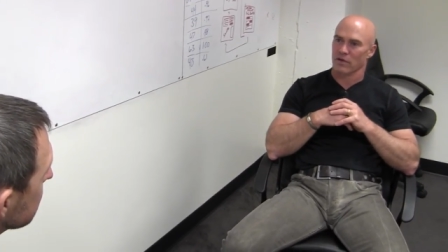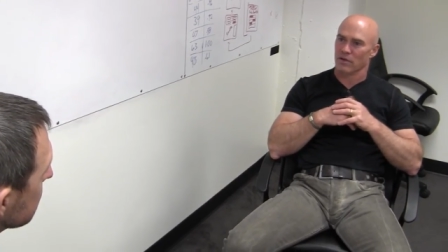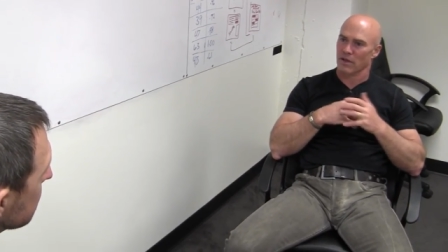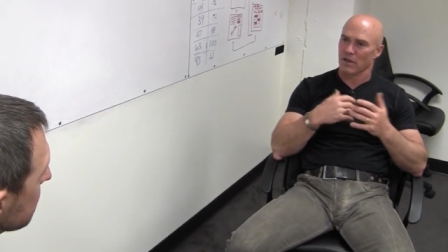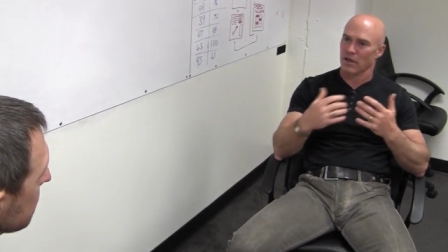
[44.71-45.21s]
And,
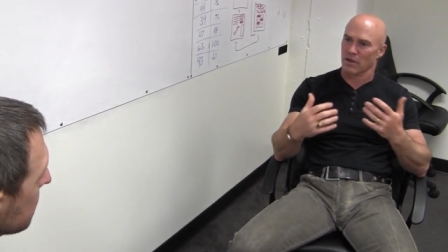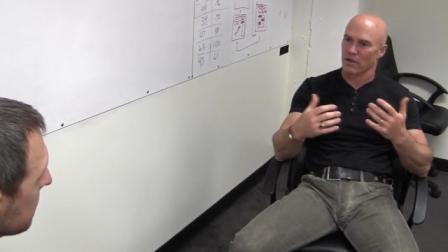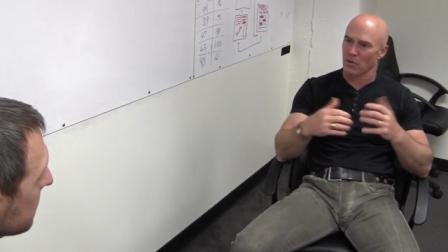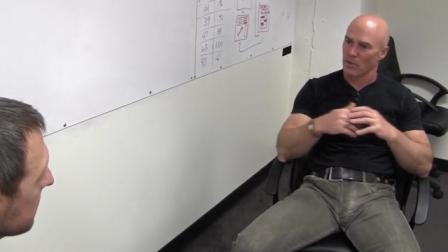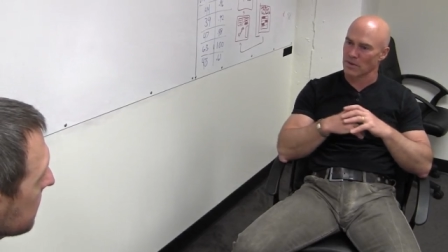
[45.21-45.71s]
and yet,
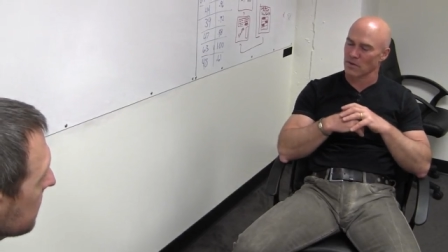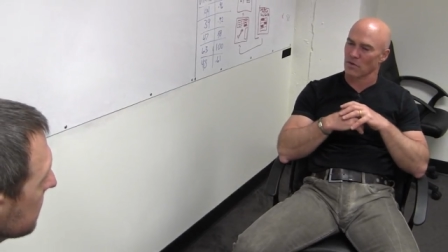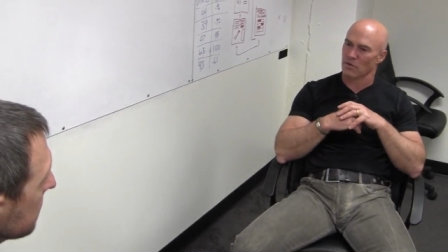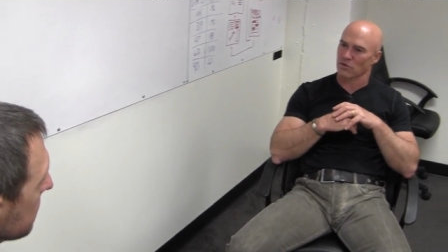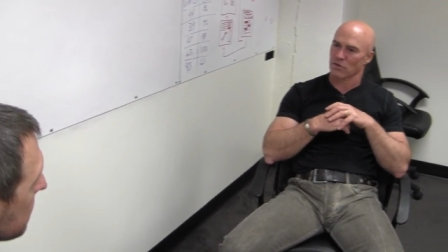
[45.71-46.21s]
you know,
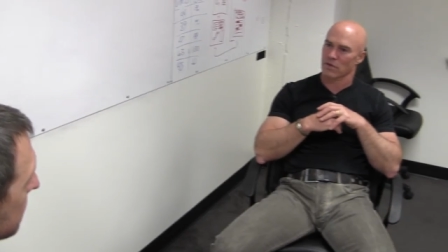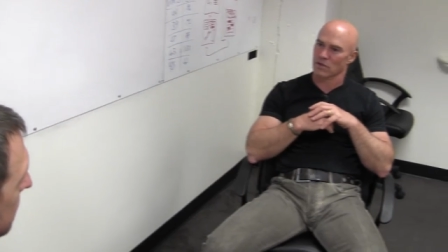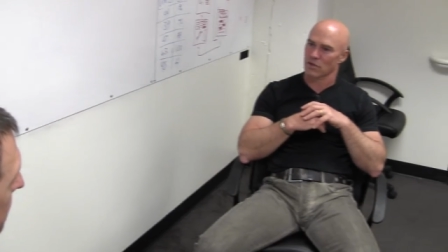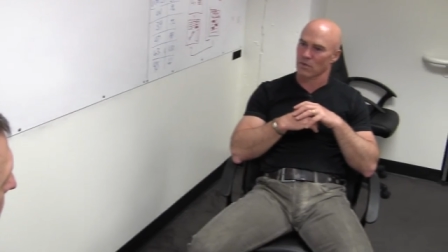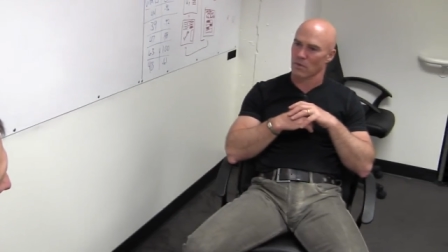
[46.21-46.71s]
recent literature
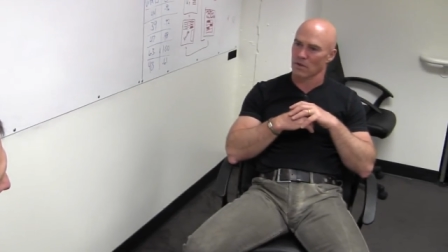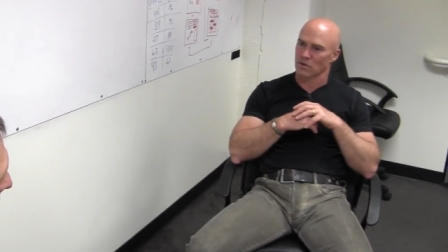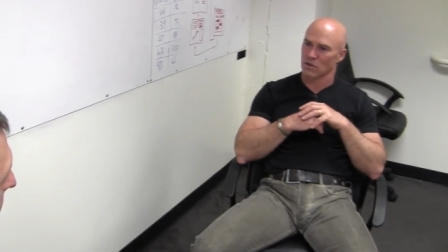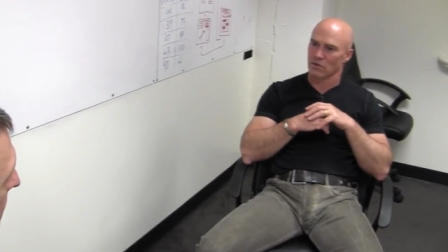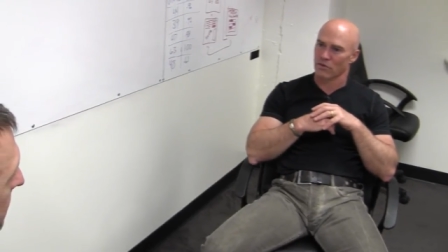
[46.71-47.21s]
this year really
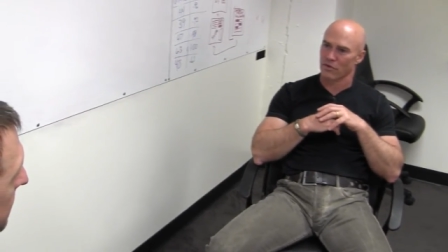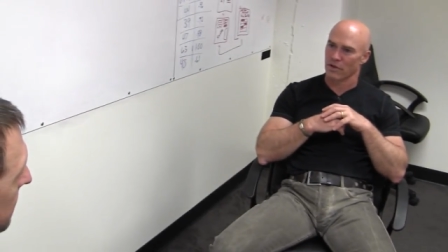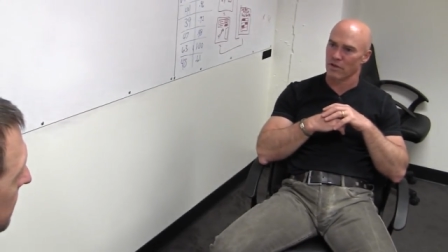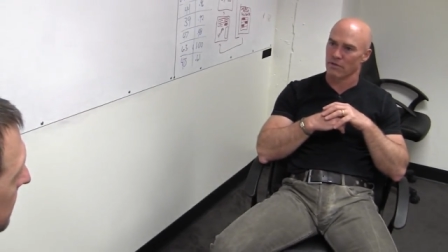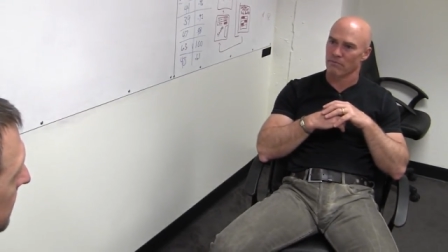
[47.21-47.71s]
shows
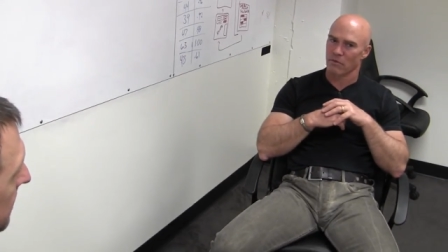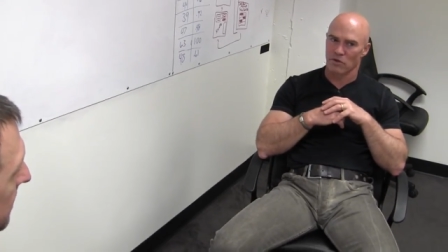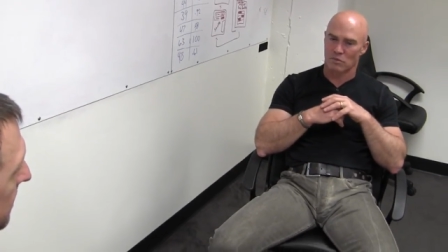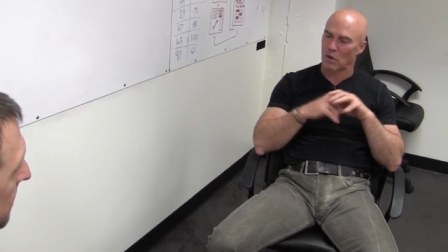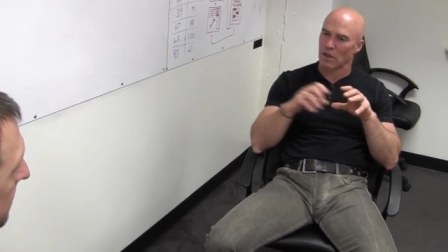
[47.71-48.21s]
that
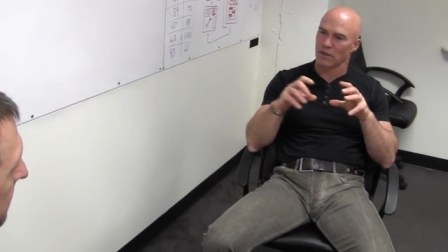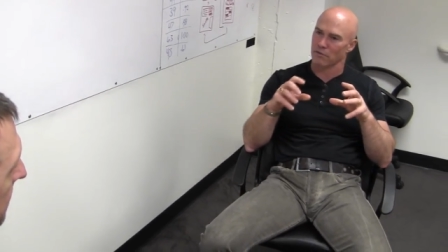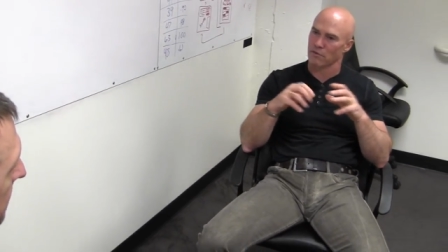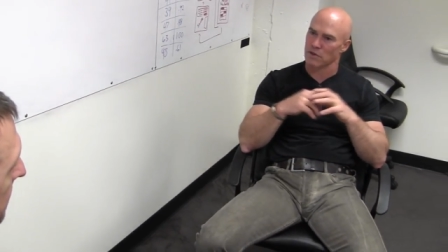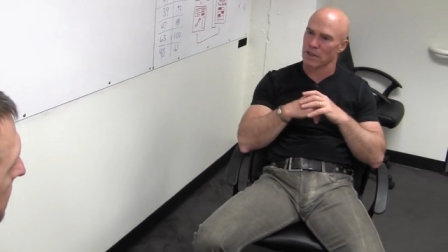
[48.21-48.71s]
there's probably a
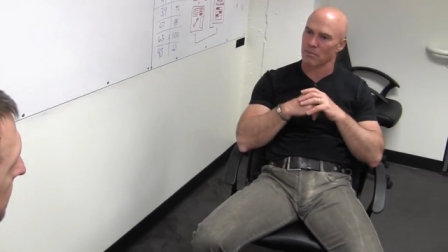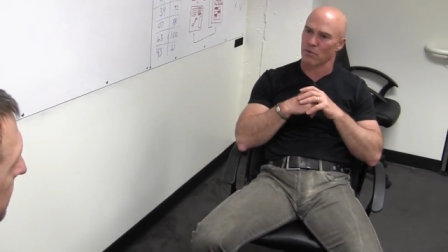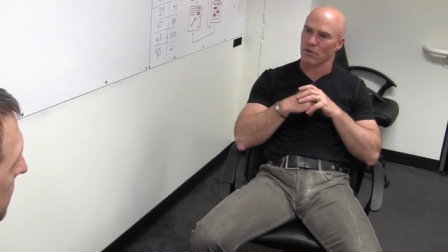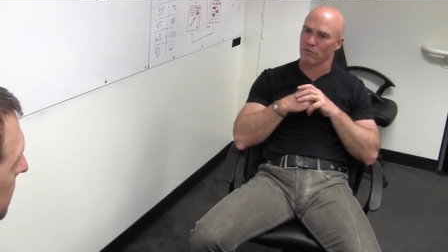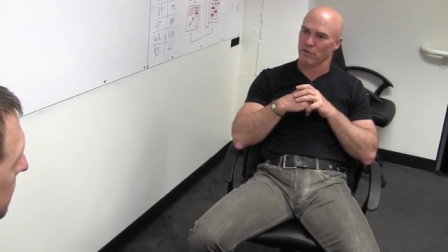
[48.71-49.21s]
different set
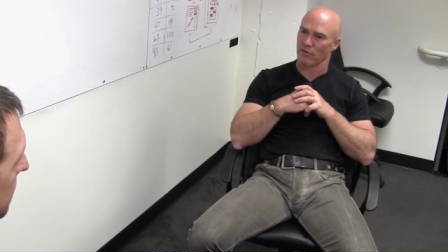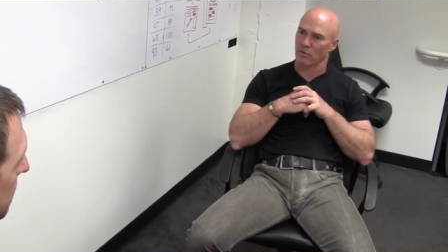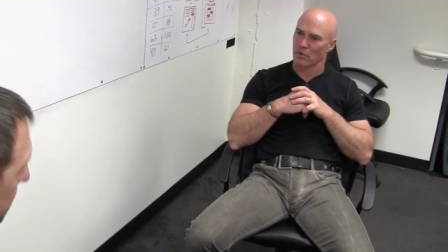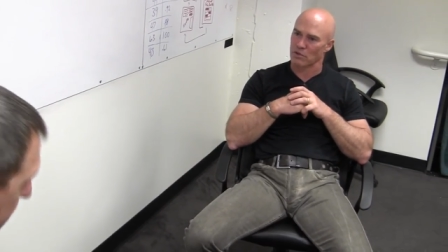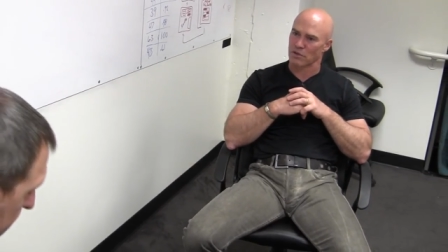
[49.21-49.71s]
point for
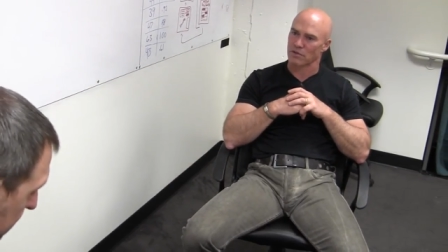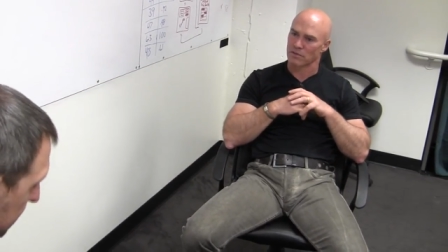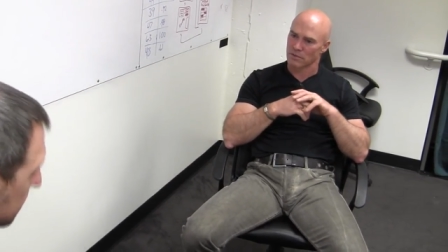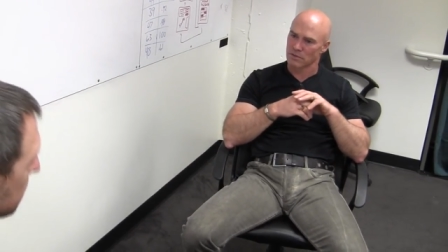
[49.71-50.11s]
every person